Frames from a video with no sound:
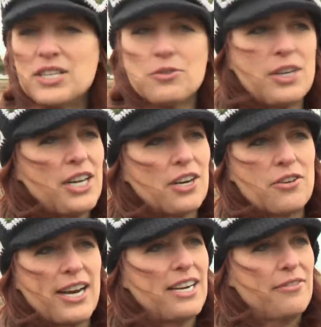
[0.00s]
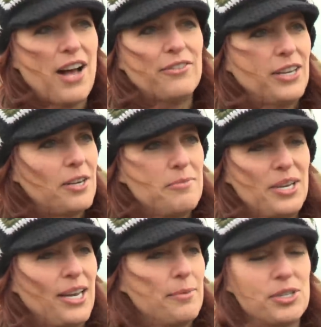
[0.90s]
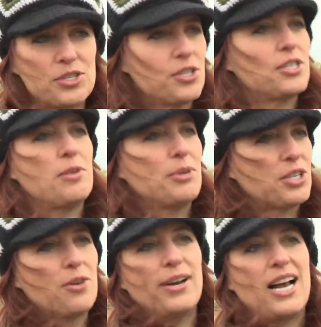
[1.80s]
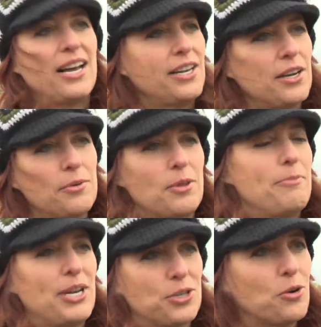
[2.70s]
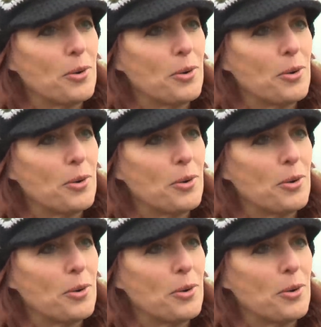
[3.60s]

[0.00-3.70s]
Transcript: It's really a great evolving community and there's just so much going on here with major